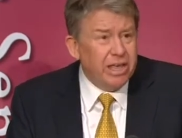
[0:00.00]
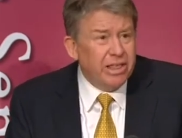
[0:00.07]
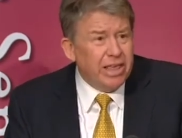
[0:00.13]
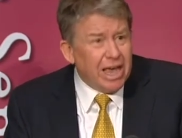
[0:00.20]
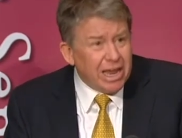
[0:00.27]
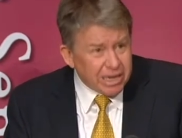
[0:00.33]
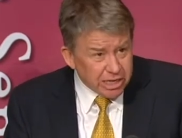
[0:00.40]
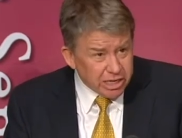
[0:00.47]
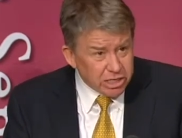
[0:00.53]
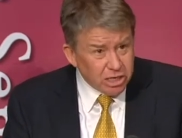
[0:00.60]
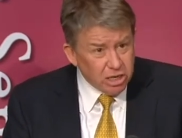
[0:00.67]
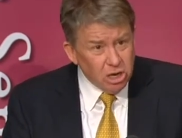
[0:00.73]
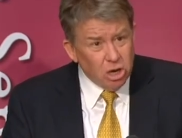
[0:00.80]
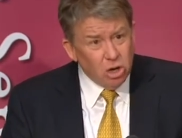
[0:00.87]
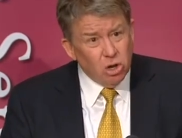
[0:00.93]
That is,
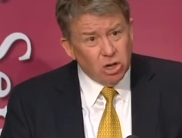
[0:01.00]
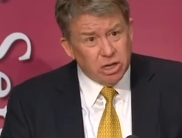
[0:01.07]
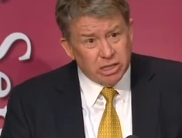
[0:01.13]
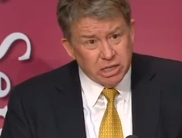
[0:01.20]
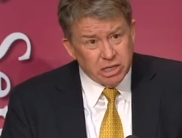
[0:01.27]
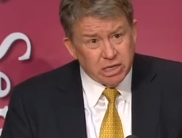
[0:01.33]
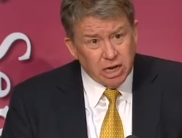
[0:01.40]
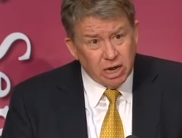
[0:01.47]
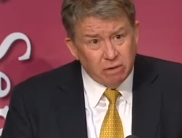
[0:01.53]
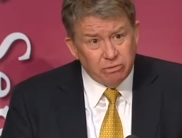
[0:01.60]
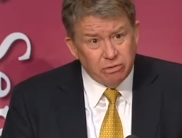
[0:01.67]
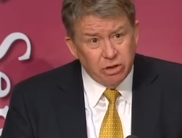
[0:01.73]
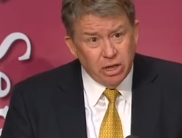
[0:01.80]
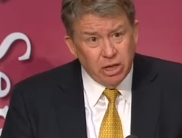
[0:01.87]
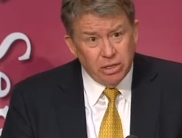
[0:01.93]
look at the
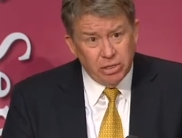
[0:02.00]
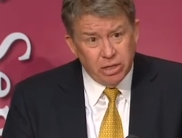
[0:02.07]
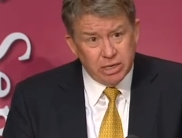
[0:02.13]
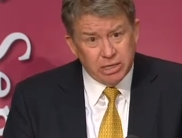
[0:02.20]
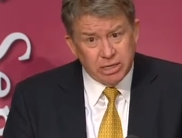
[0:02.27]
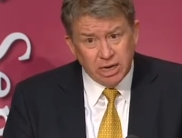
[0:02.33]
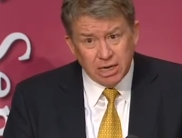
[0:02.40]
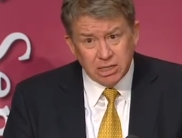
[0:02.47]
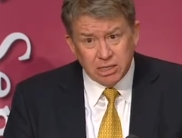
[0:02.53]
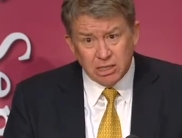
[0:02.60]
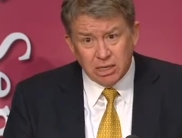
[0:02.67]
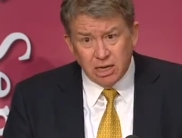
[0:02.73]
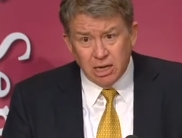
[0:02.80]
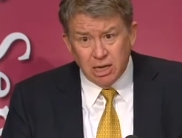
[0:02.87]
stuff that doesn't